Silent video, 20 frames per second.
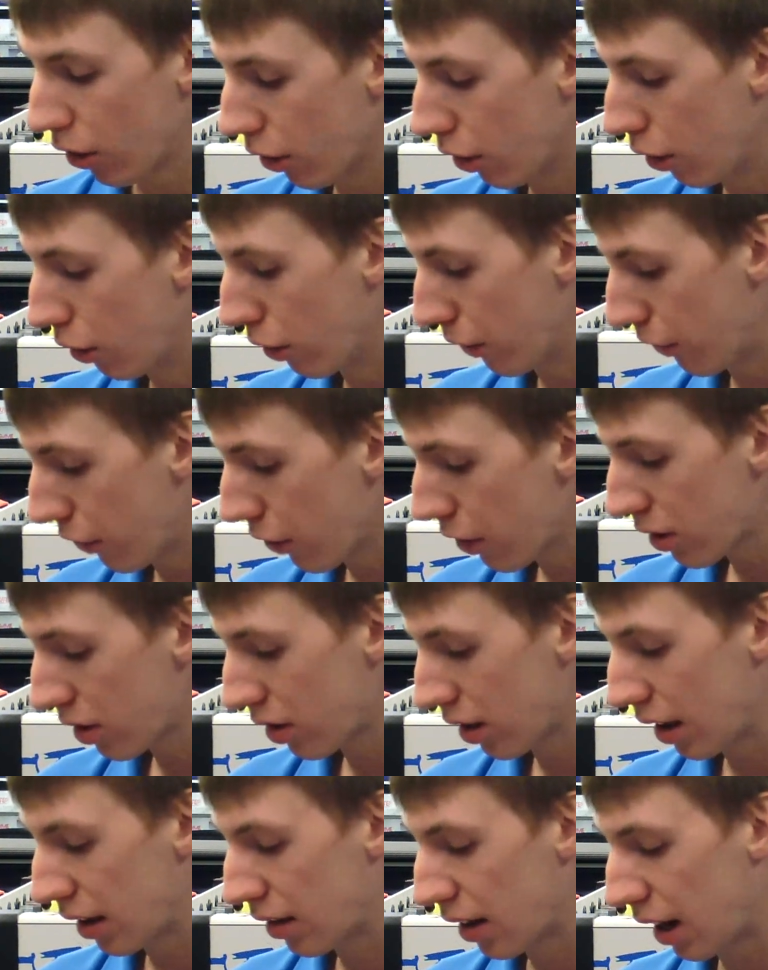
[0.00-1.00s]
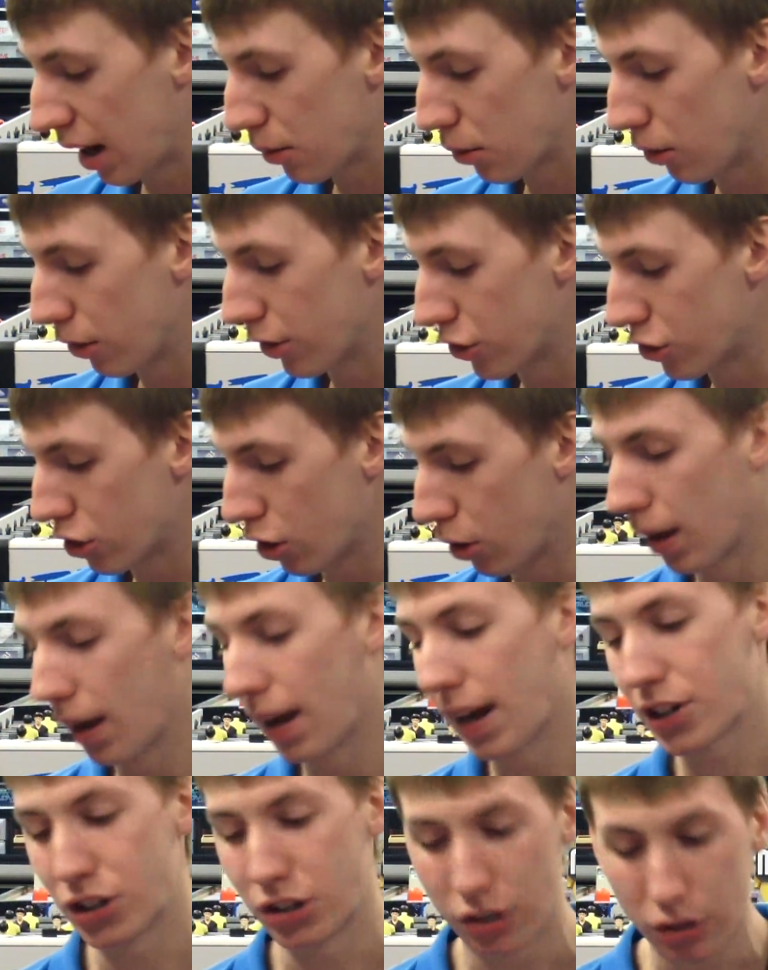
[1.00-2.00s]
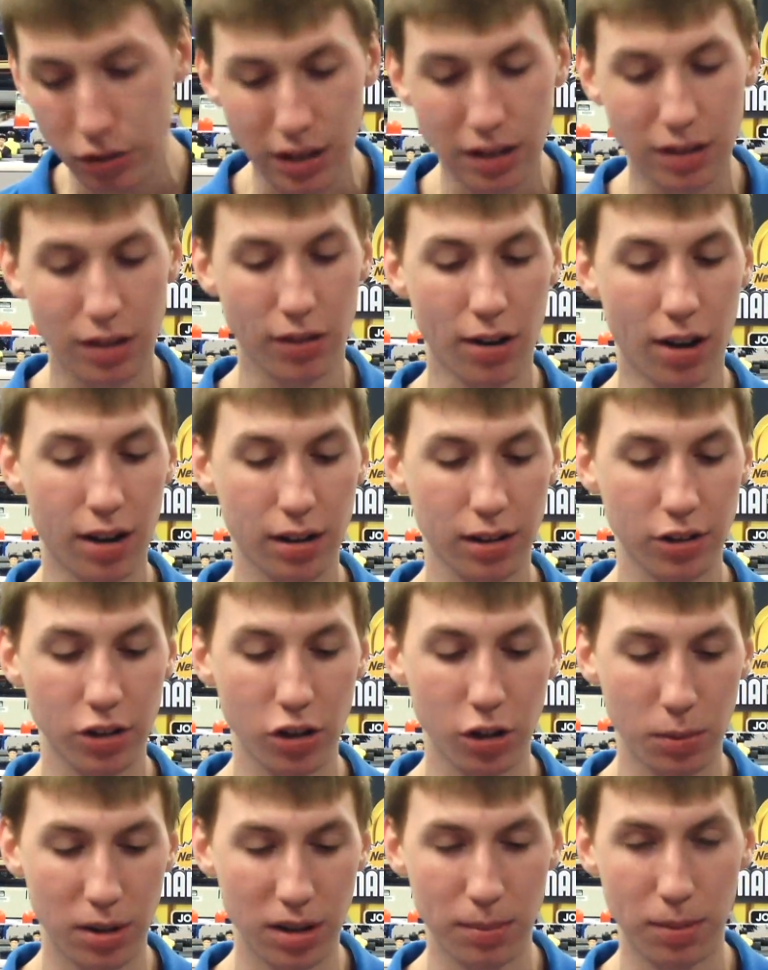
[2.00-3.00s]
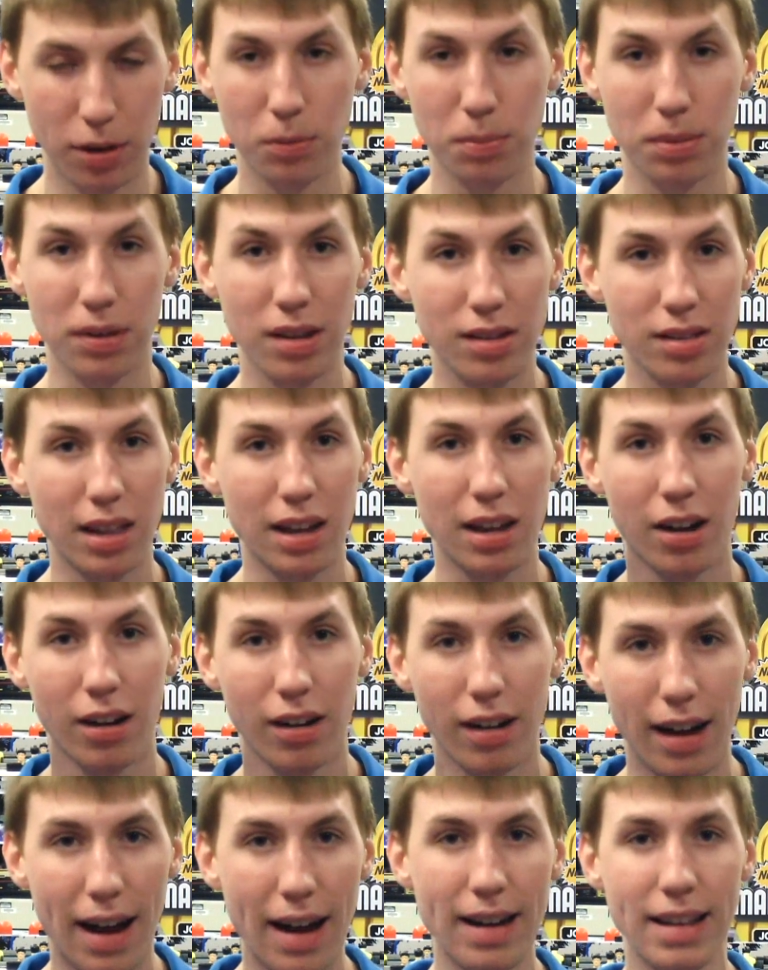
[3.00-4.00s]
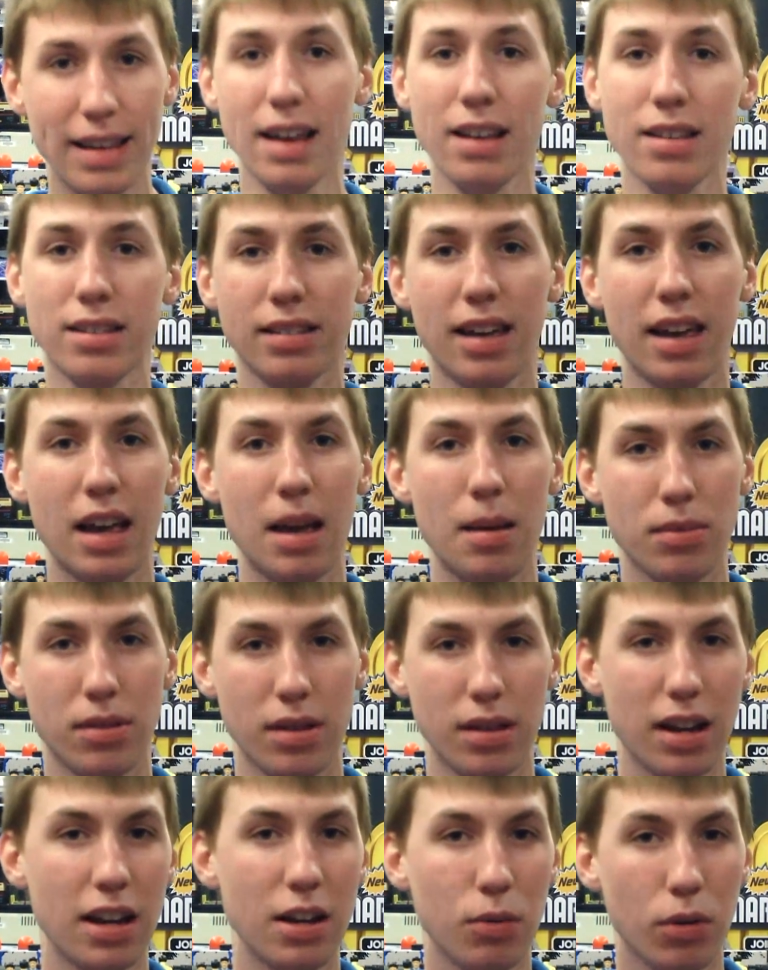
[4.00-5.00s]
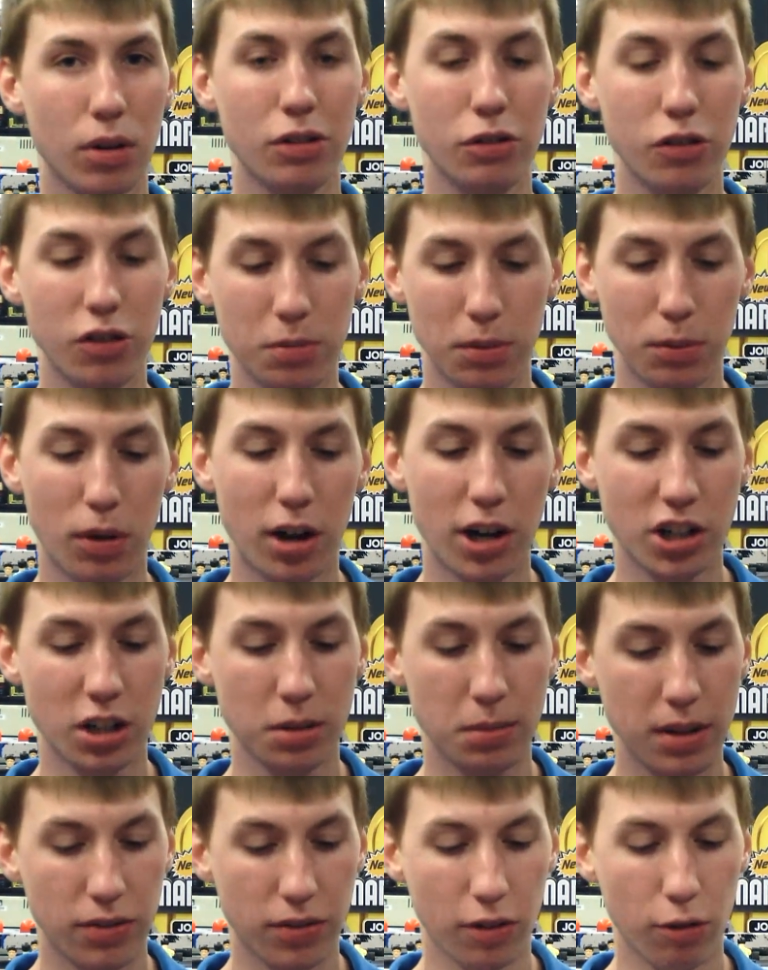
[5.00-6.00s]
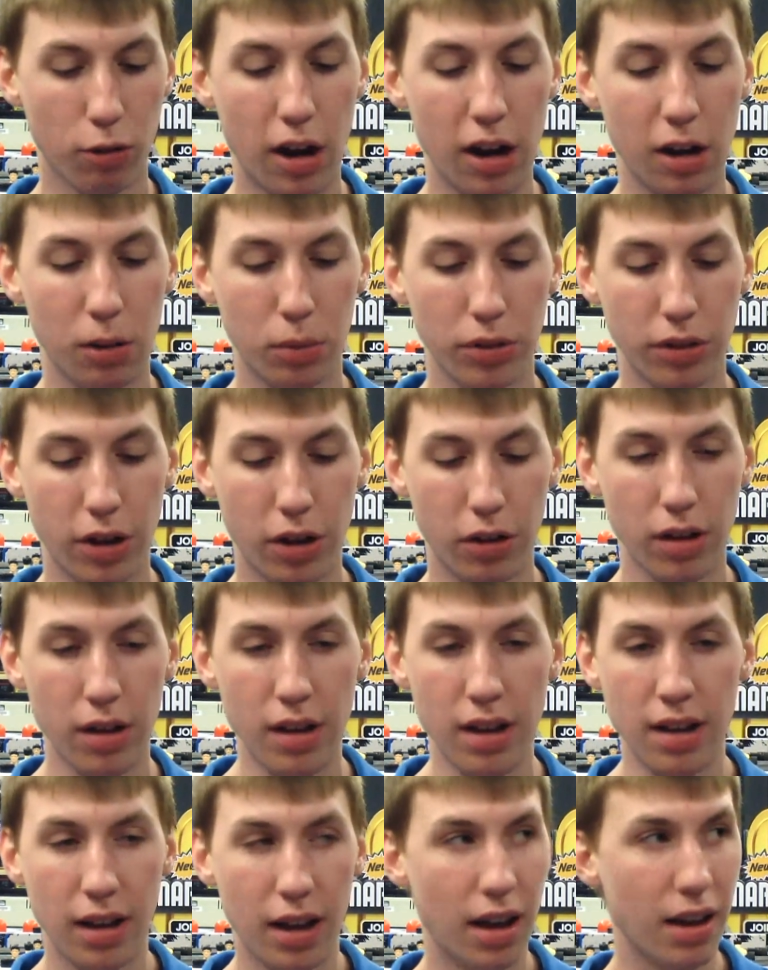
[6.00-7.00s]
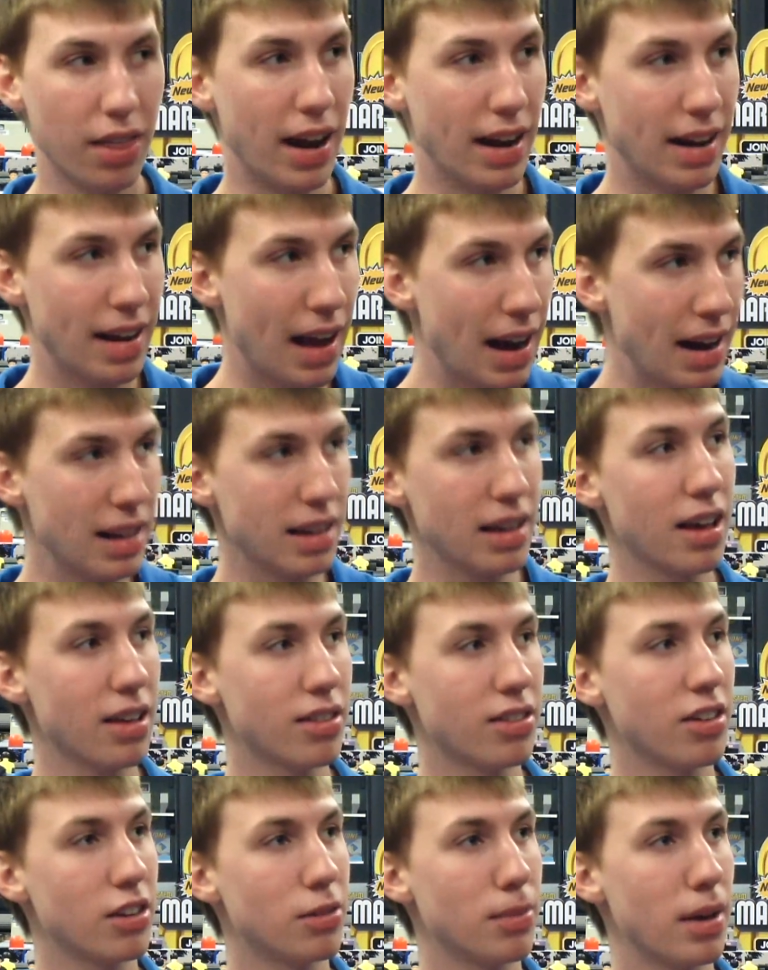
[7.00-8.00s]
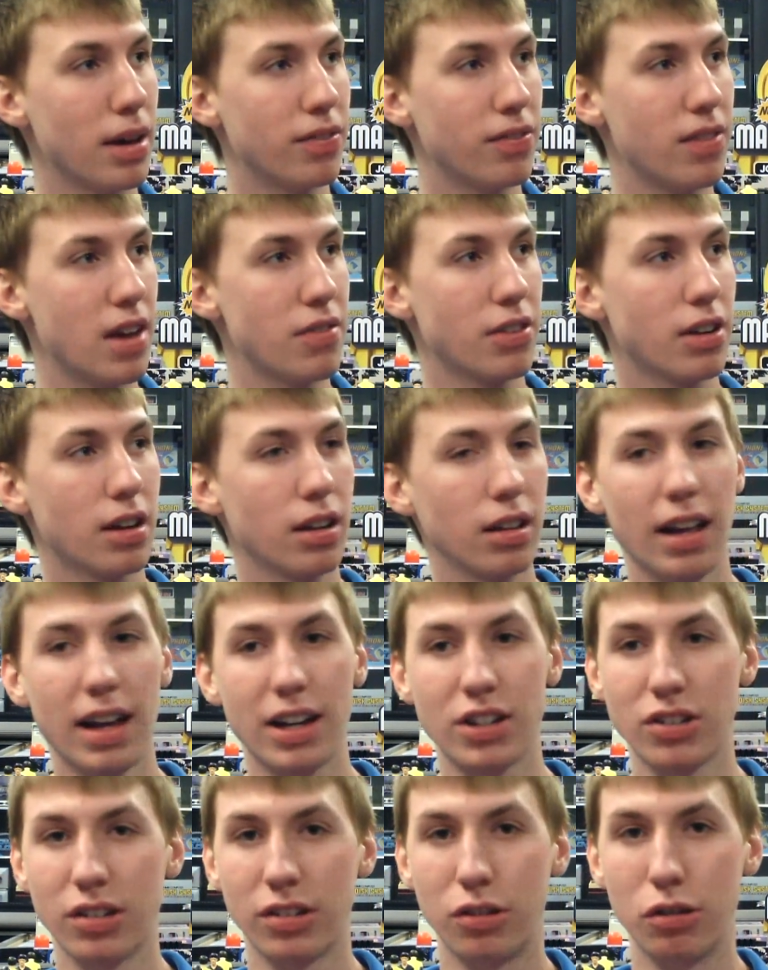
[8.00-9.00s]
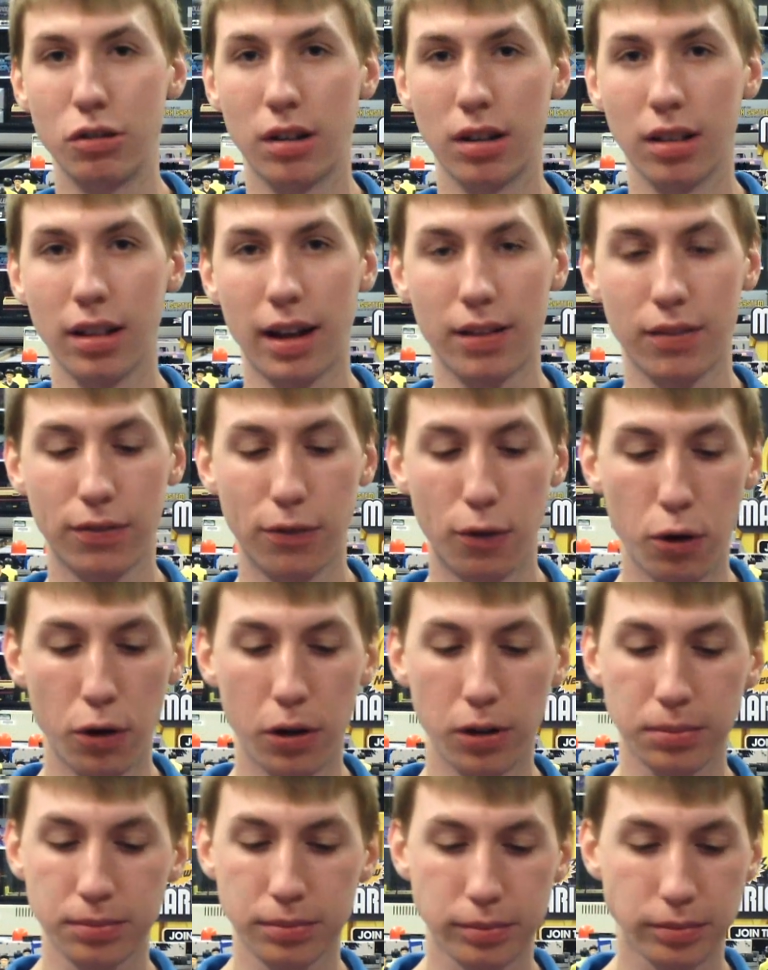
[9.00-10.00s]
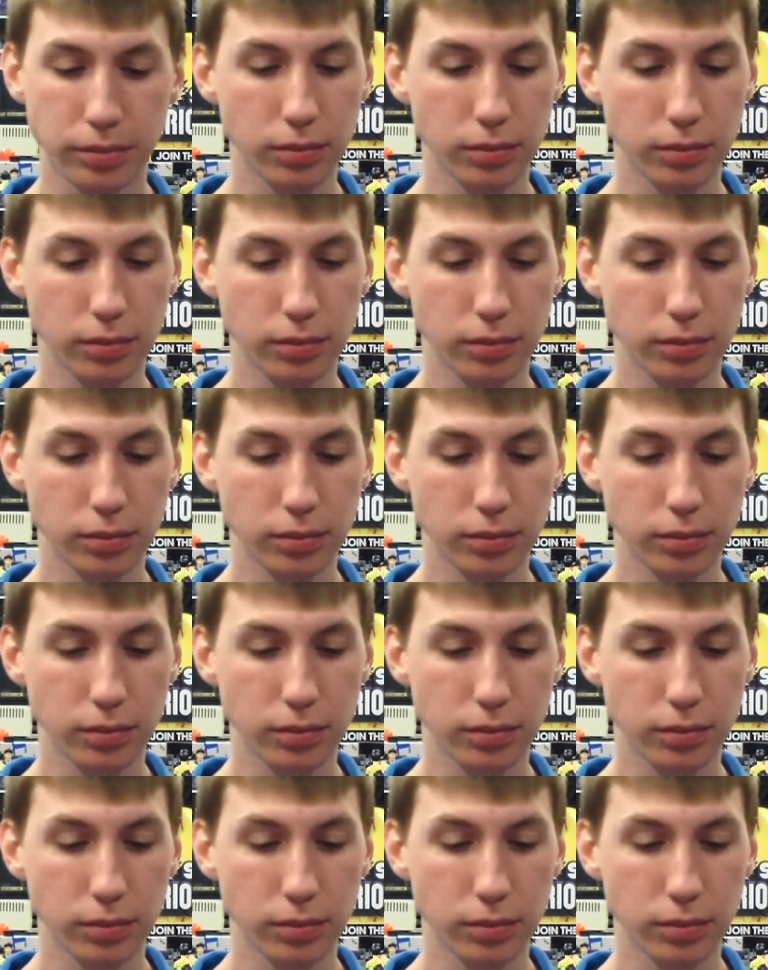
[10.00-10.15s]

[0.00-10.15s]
Although the first things that I'm going to show, I actually do need to talk a little bit about, because they are NES games, and anyone who's been watching me for a while will know that NES is my favorite collection to collect for.